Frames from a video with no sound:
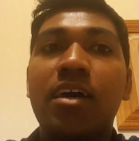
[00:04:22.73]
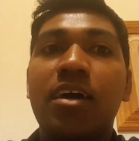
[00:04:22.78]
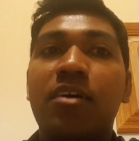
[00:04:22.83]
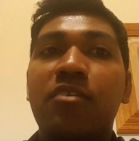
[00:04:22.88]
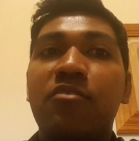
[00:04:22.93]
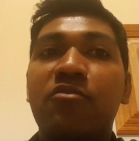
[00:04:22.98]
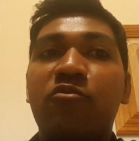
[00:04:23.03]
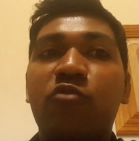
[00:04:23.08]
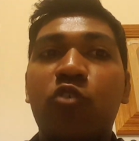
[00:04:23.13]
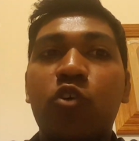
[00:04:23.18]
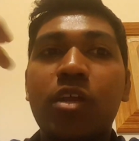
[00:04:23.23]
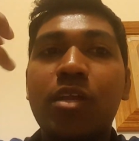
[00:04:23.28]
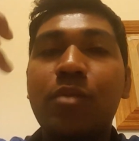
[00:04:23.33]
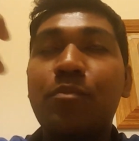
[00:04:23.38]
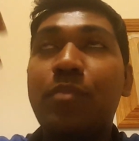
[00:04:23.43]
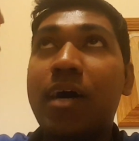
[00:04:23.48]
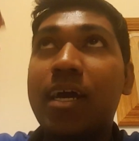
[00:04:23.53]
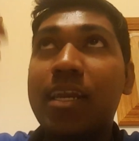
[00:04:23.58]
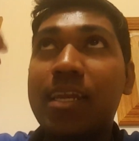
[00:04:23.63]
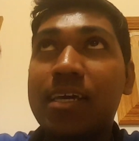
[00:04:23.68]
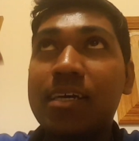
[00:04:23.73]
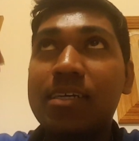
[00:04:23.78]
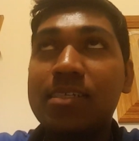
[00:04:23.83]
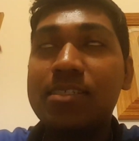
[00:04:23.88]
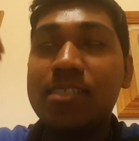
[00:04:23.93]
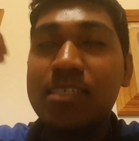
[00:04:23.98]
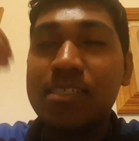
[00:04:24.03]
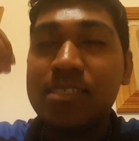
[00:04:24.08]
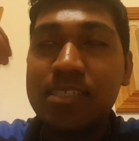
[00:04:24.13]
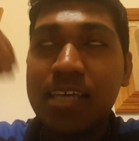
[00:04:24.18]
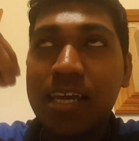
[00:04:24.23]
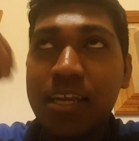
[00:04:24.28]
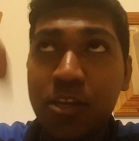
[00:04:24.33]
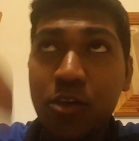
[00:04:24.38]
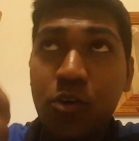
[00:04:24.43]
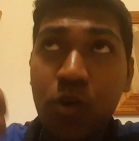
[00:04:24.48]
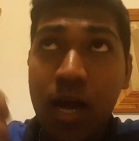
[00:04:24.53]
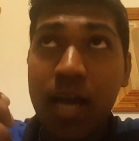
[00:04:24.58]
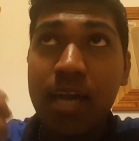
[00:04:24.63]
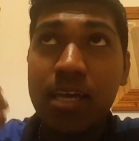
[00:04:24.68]
foreign particles inside
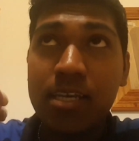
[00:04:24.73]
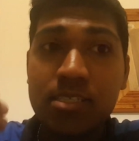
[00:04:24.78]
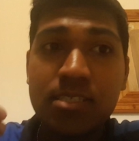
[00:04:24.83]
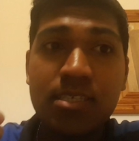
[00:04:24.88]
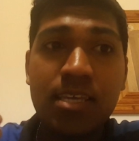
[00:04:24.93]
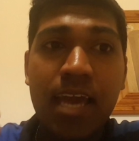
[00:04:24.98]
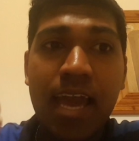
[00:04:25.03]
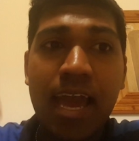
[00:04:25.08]
your eyes,